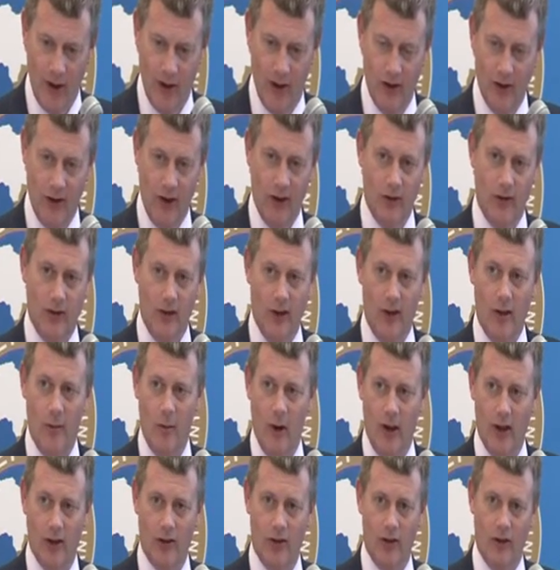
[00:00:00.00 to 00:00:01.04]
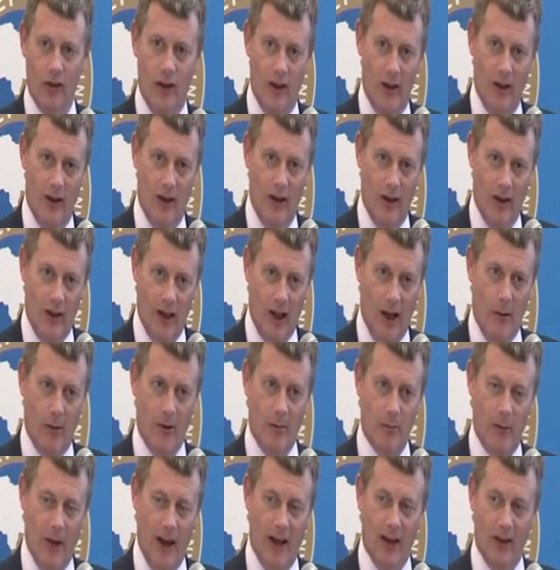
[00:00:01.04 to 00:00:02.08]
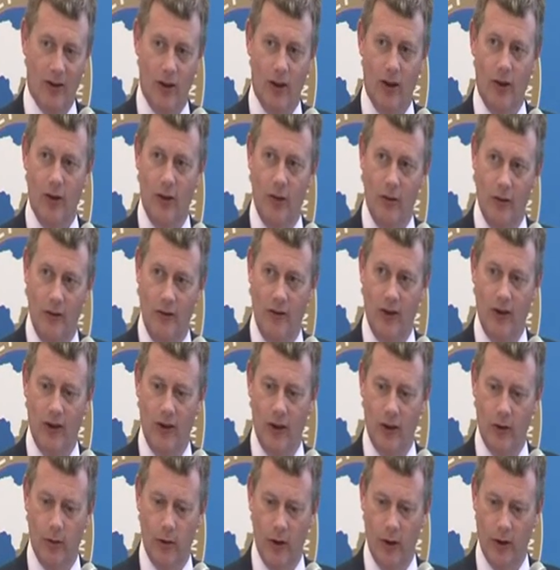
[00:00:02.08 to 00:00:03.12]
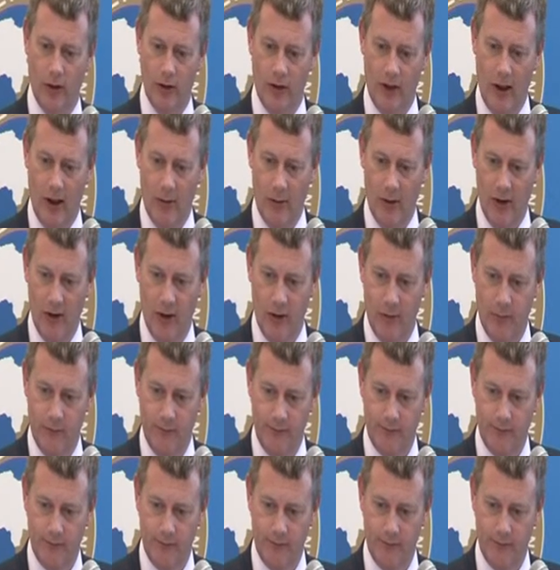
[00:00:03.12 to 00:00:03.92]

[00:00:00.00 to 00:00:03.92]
So it's very much coming back to physical loss or damage.